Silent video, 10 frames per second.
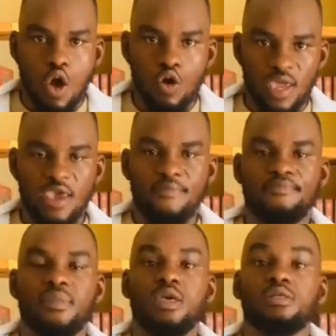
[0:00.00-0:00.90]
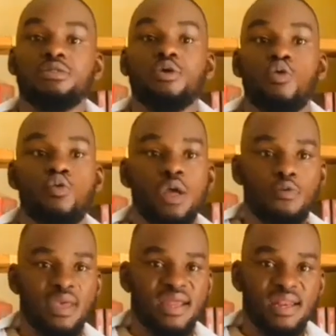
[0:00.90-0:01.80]
Okay, so
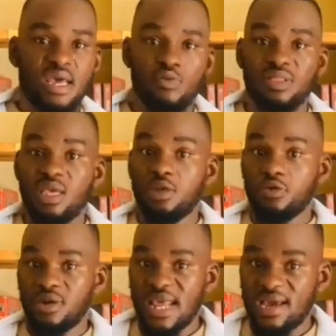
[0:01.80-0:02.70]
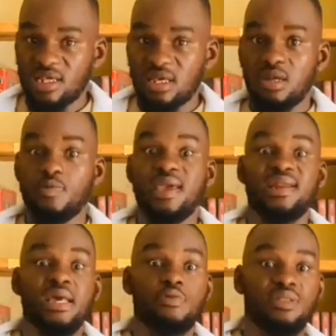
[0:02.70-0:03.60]
when we are done with the introduction, we
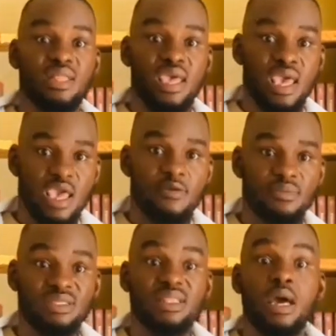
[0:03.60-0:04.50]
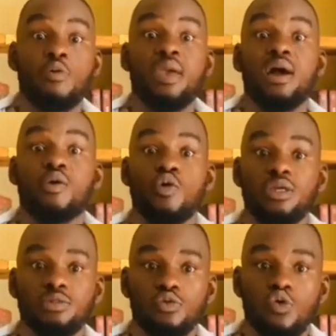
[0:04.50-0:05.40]
are done with the aims, now we are
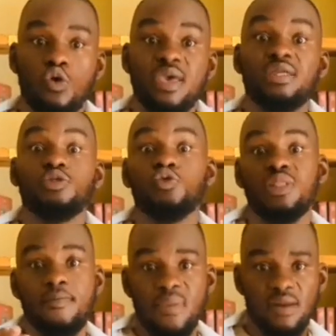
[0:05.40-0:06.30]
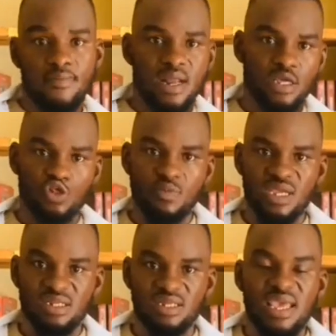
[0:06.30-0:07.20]
going to go into the main
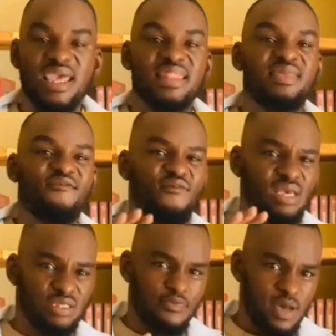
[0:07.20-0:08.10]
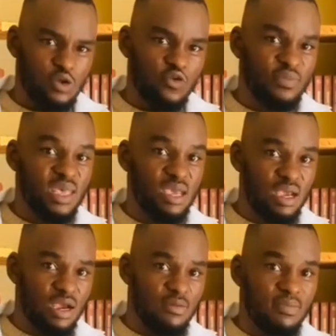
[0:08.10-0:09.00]
management. The first part of the
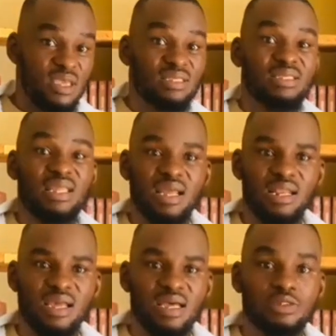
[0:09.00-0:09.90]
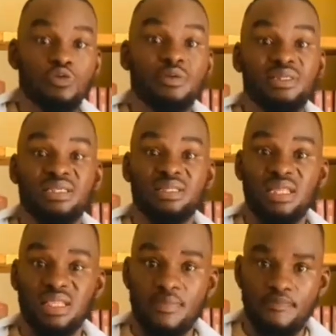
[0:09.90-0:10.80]
aim is telling us to
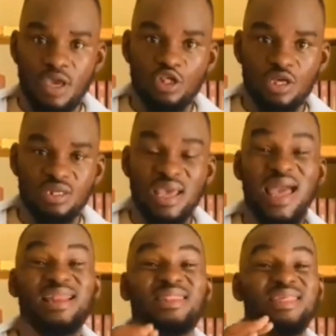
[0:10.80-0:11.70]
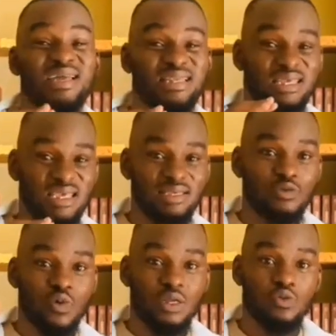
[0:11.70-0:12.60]
resuscitate the patient, and that
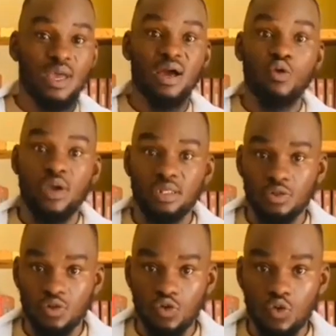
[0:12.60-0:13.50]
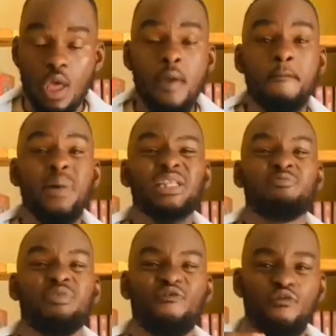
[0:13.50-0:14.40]
is what we are going to do. But
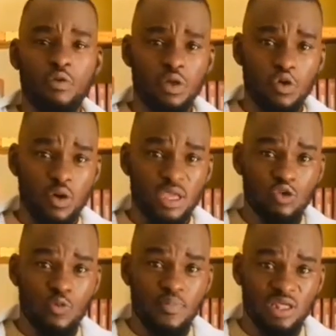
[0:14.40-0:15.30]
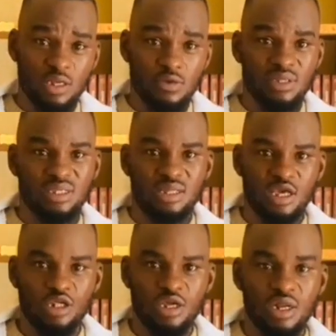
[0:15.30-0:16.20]
before we go into patient
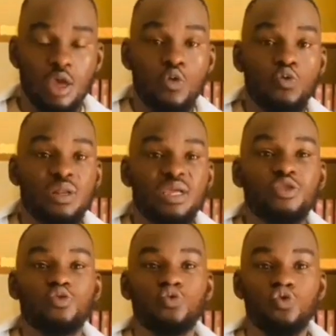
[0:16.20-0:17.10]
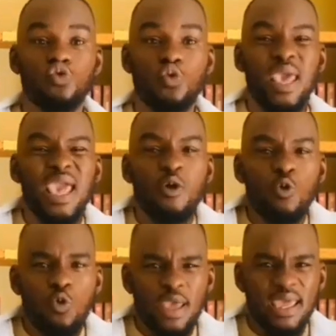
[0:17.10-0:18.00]
resuscitation, we need to do a
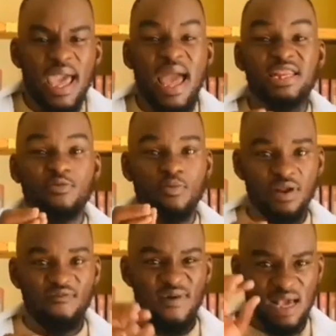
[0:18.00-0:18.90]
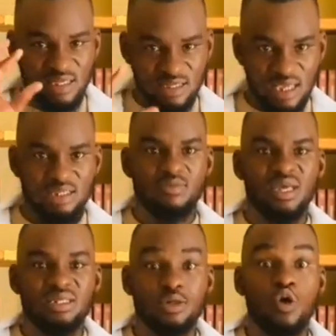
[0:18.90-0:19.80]
quick and brief
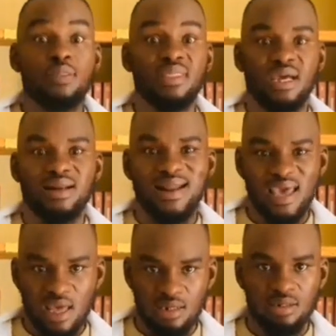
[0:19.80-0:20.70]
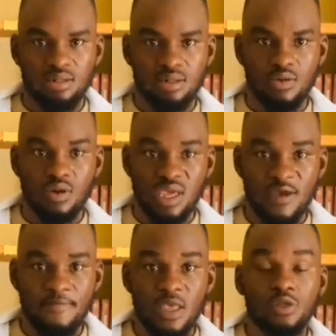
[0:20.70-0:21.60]
assessment on the client,
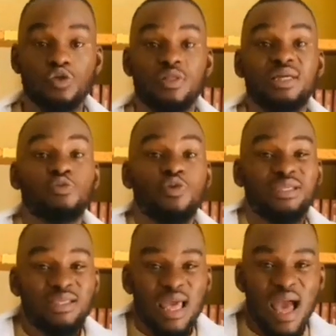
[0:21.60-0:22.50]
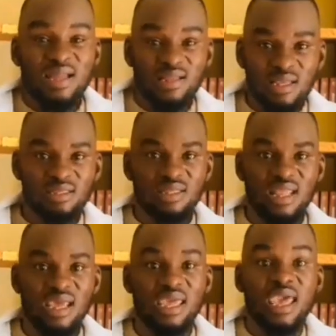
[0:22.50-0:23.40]
okay? So that we at least
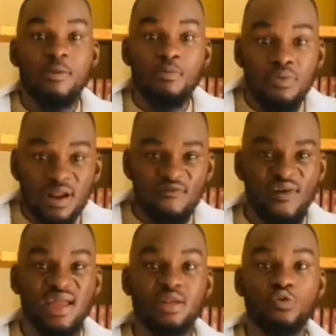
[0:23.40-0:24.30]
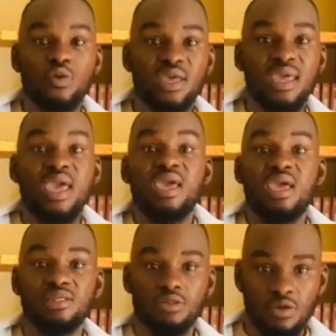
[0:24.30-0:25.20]
take a brief and quick
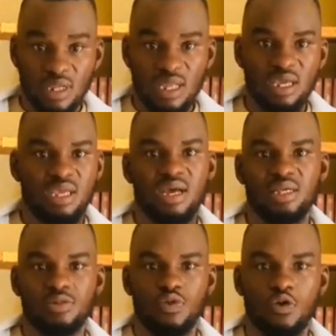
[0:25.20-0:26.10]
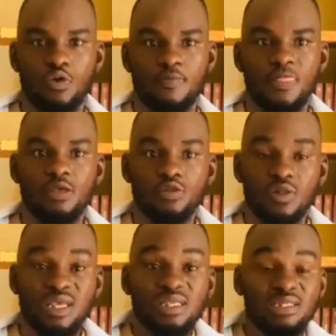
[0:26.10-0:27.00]
history taking as well. So
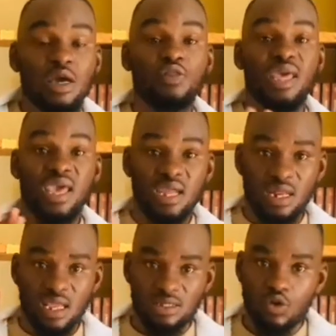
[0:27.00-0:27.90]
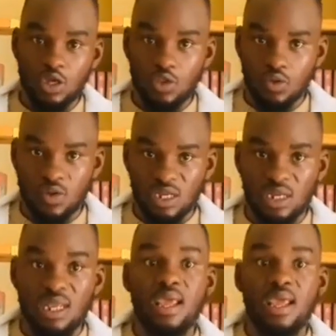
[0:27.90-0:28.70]
this is how the heading is going to read: